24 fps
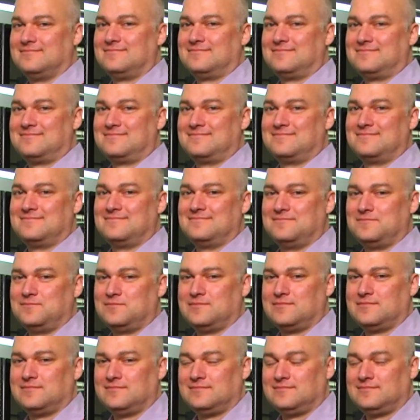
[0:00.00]

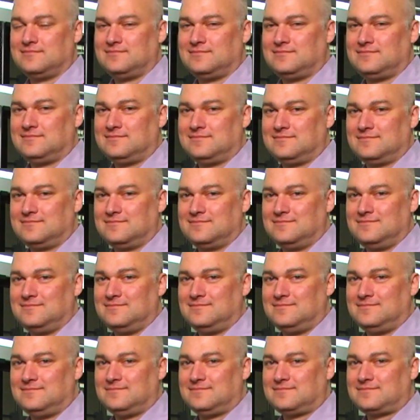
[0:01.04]

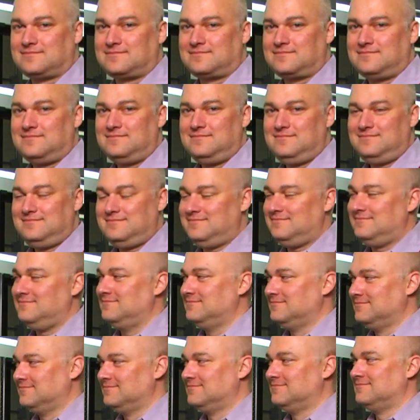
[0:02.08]

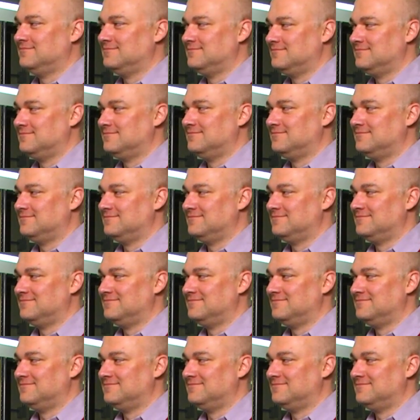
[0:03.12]
(not speaking)